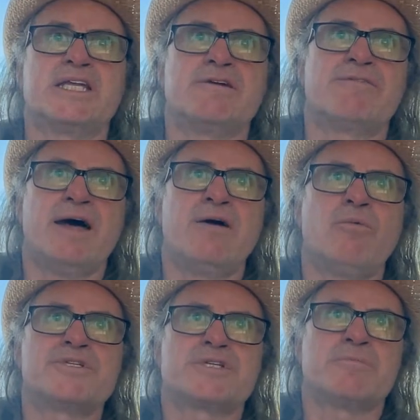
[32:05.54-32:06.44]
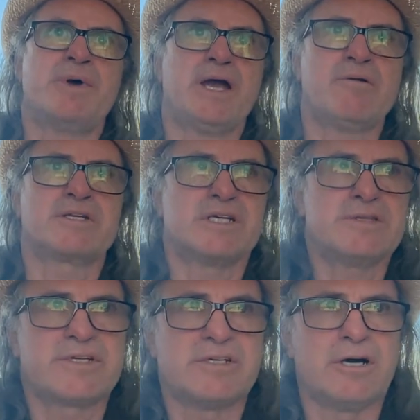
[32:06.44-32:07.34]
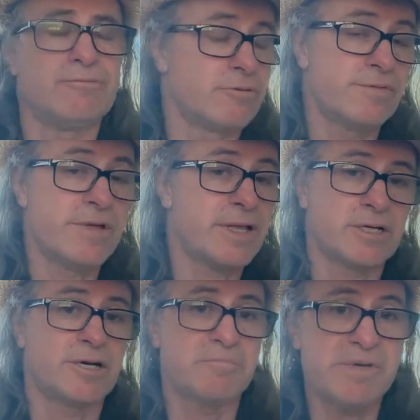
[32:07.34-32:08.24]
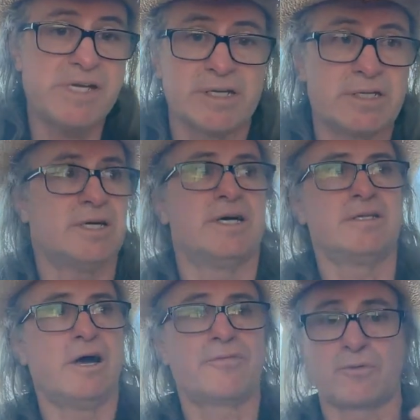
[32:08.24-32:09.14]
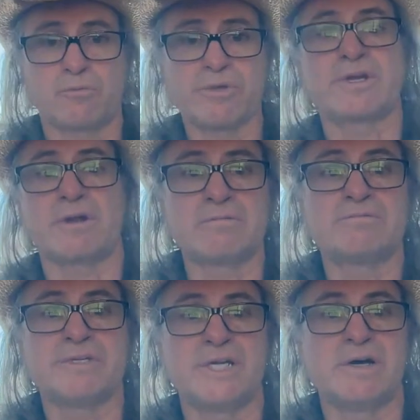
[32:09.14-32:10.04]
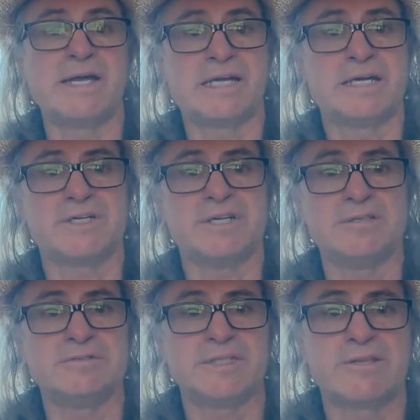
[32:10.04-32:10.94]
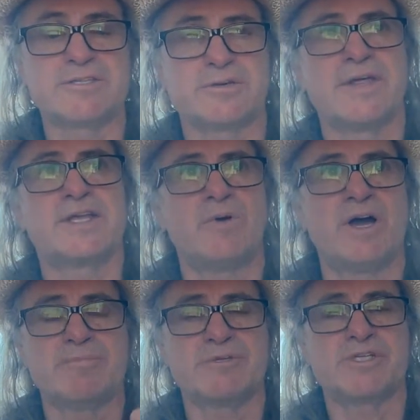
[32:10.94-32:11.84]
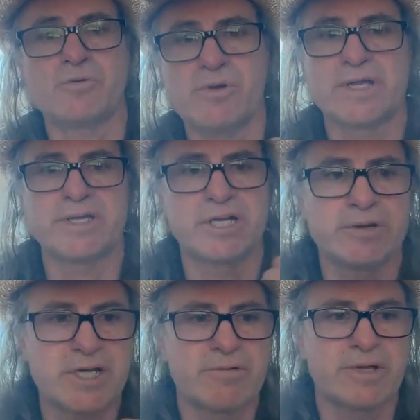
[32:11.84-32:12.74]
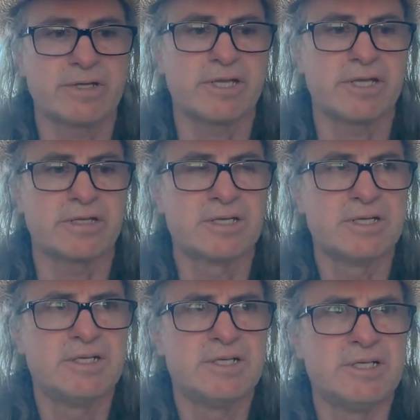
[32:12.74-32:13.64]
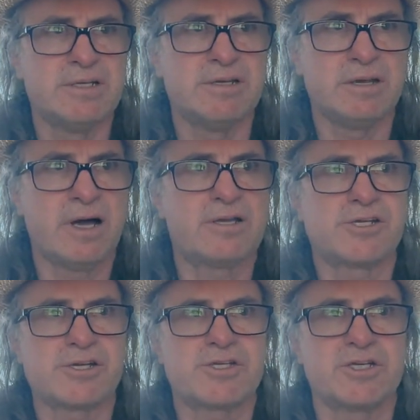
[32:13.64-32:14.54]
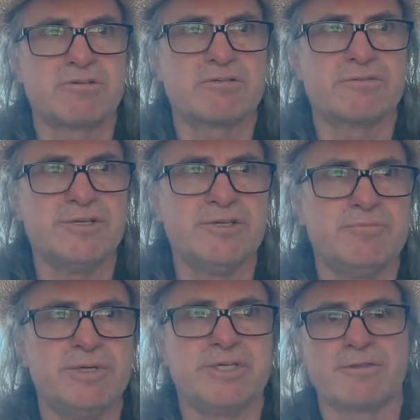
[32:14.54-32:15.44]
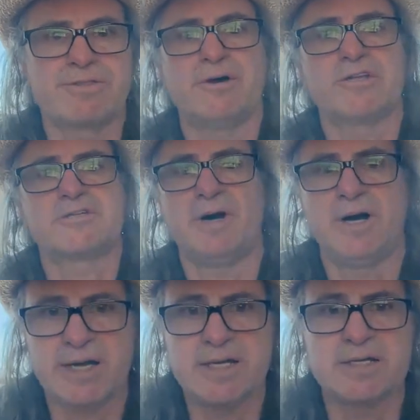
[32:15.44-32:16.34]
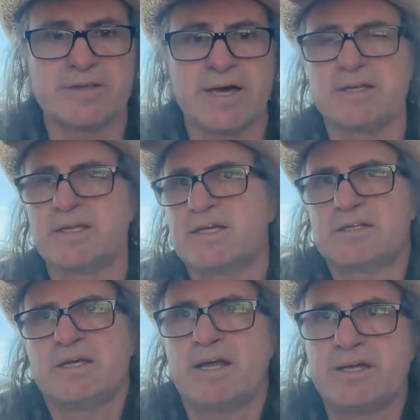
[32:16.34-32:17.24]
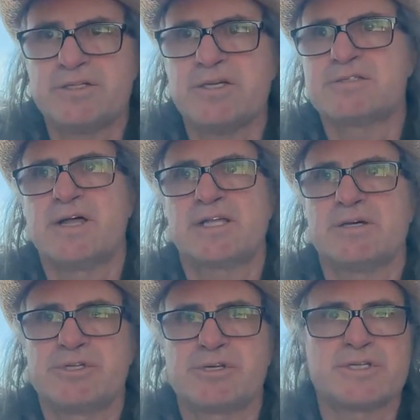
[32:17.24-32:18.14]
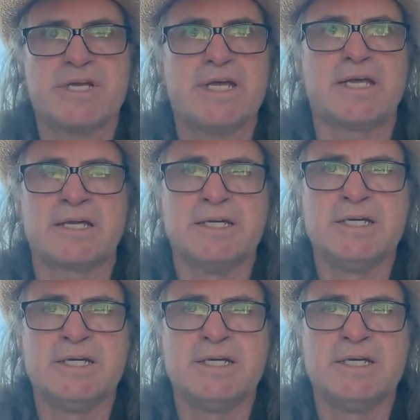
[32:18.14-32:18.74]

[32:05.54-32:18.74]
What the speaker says: if that wasn't apparent in the novel, then that's on me and not the reader. You know, I have to own that. So that's why I'm enjoying, hearing like not just your review, but your thoughts behind that. And I see exactly what you're saying.